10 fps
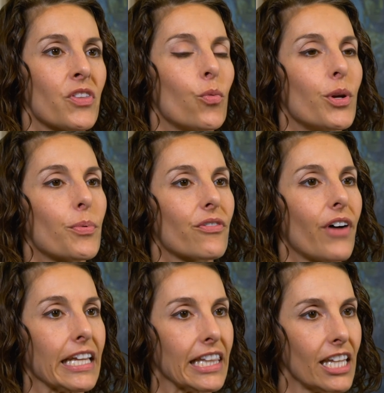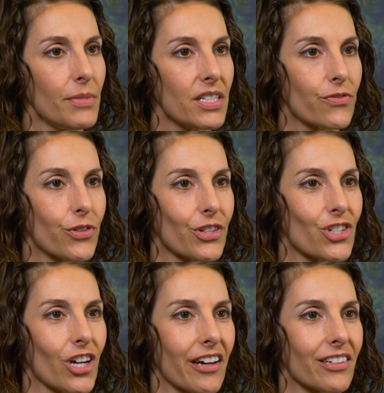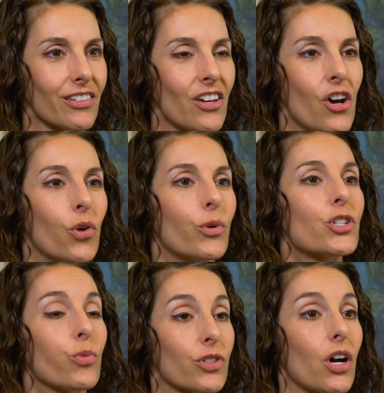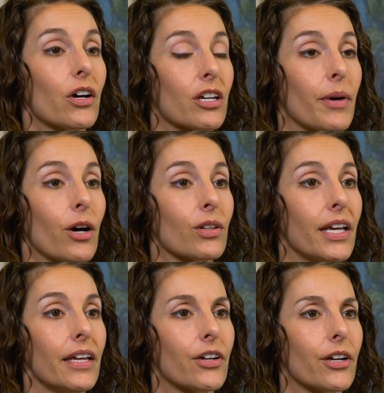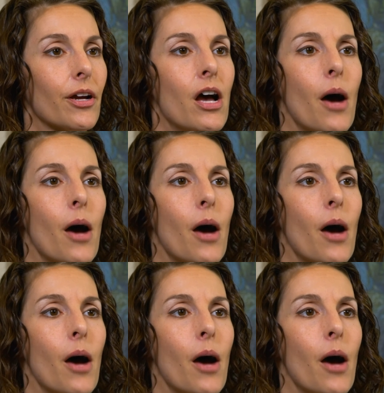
We provide limits for the child, which we'll talk about later,